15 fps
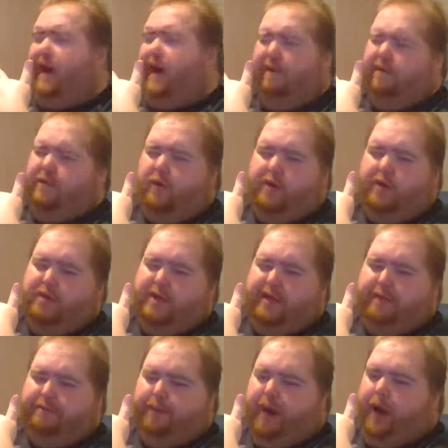don't
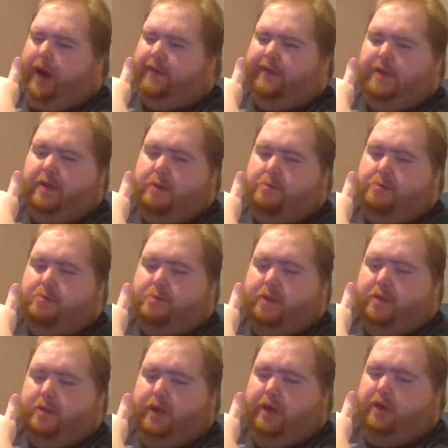normally buy
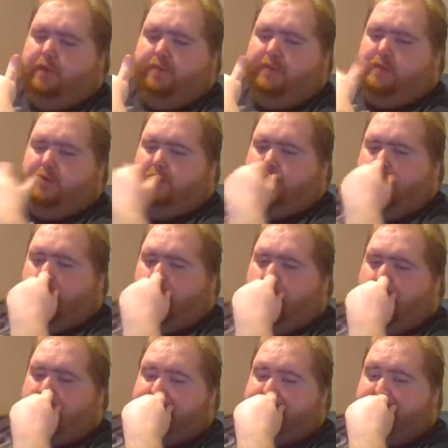them. I don't go
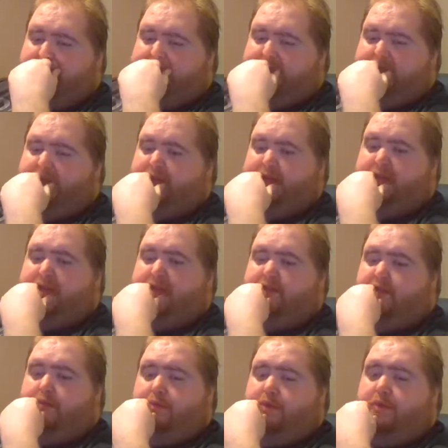out to buy the
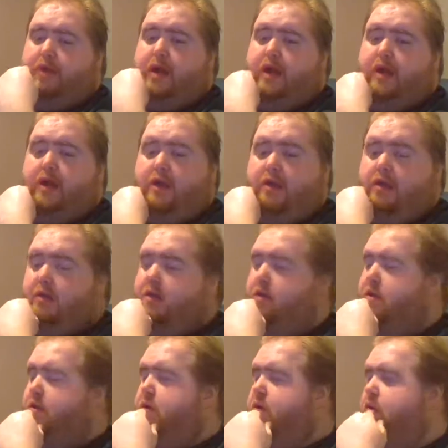DVDs or Blu-ray,
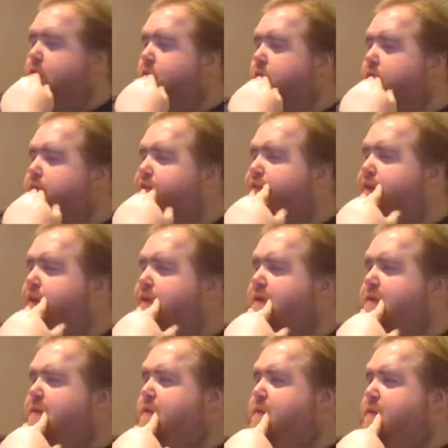
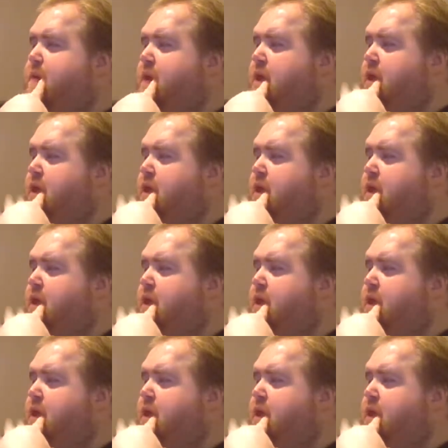so